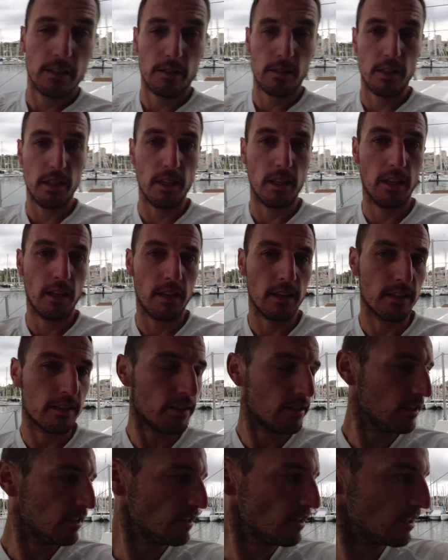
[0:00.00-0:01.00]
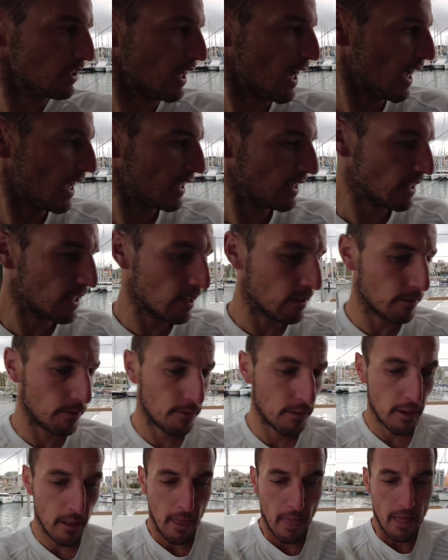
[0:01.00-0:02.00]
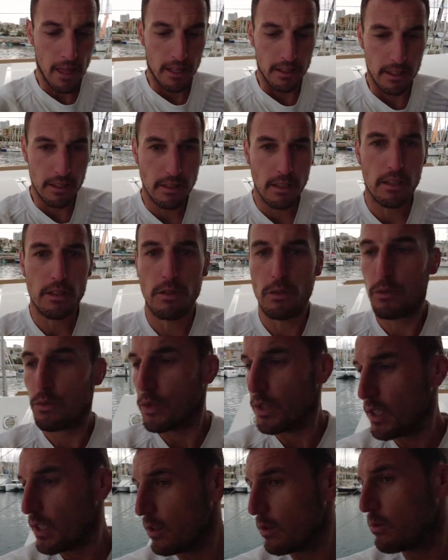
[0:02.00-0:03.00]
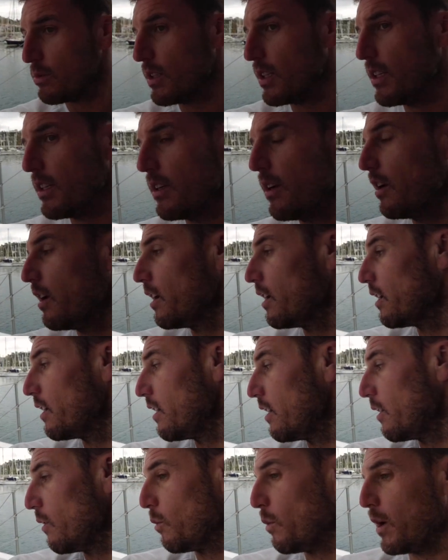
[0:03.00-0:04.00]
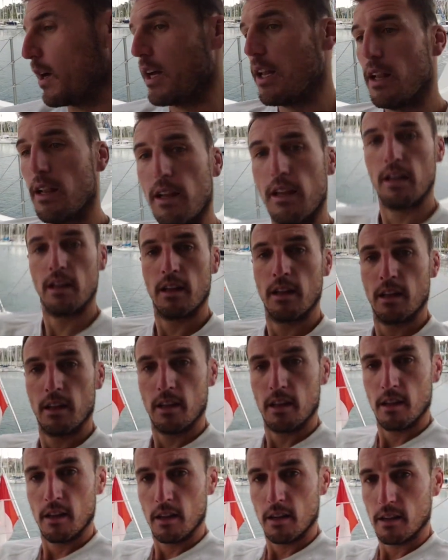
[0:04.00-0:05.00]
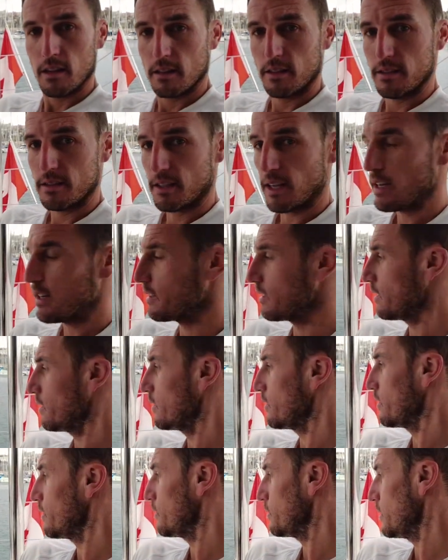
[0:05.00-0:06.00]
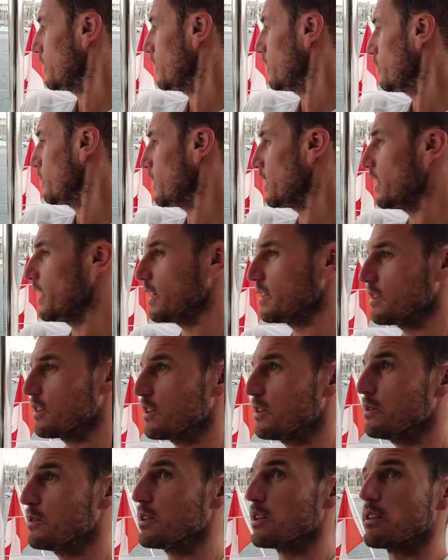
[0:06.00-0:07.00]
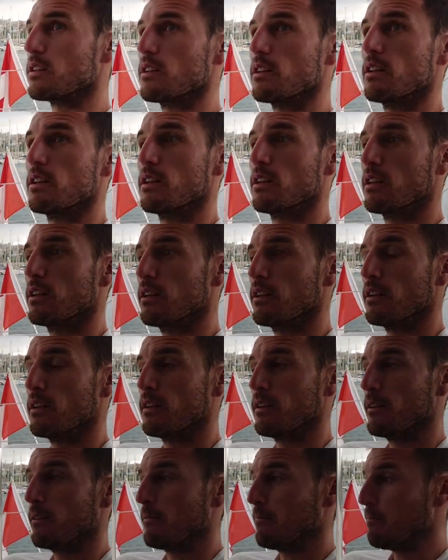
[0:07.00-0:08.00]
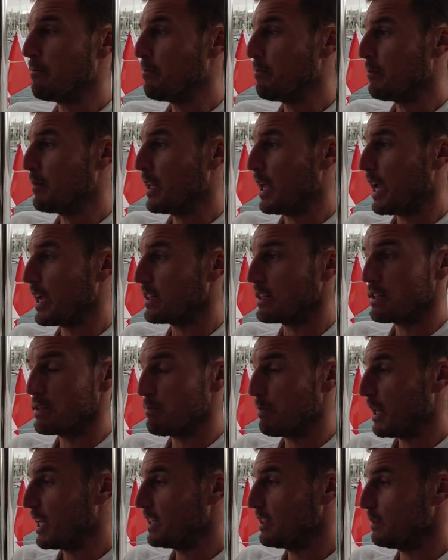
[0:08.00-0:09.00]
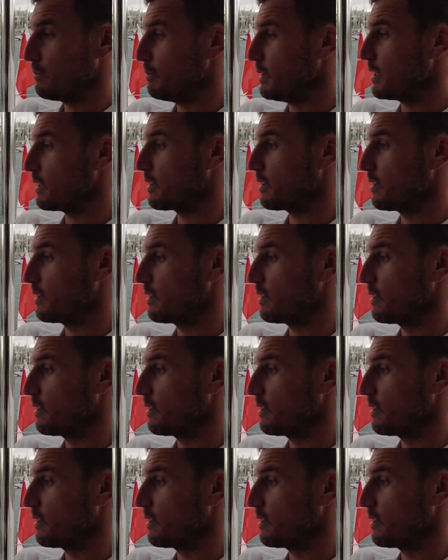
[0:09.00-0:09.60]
you see, this is high enough. This is really, really well designed, really well executed. And it's plenty big.